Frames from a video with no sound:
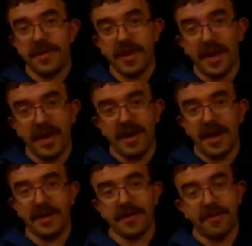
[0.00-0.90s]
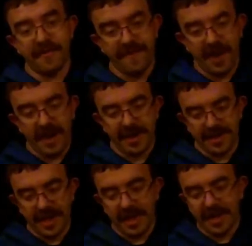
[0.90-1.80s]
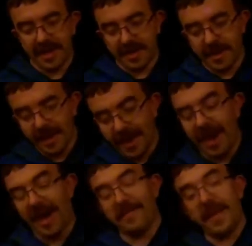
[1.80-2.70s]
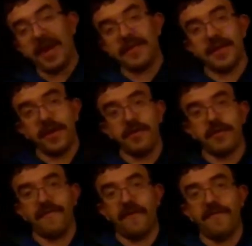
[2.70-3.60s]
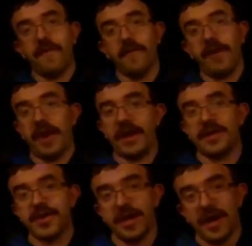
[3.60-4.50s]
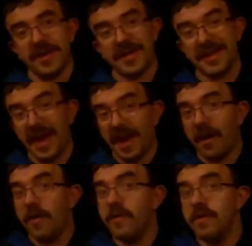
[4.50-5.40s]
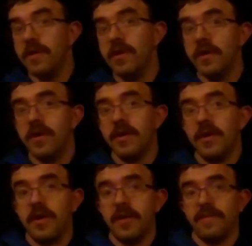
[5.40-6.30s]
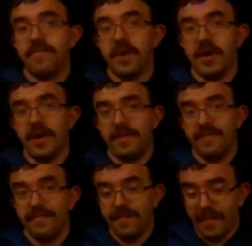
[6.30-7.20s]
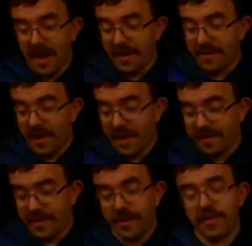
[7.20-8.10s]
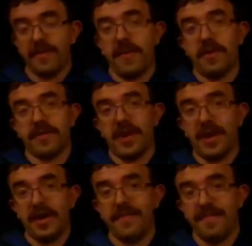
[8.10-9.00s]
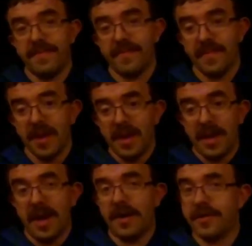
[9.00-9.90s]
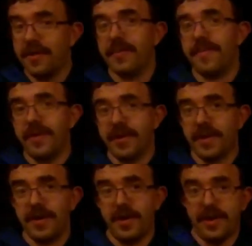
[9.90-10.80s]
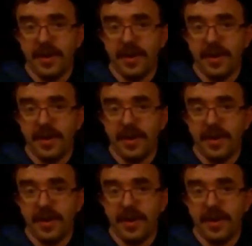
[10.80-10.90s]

They got a nice little fade at the end. I mainly use them for forehand shots now, but back when I was using them all the time, I was doing pretty good.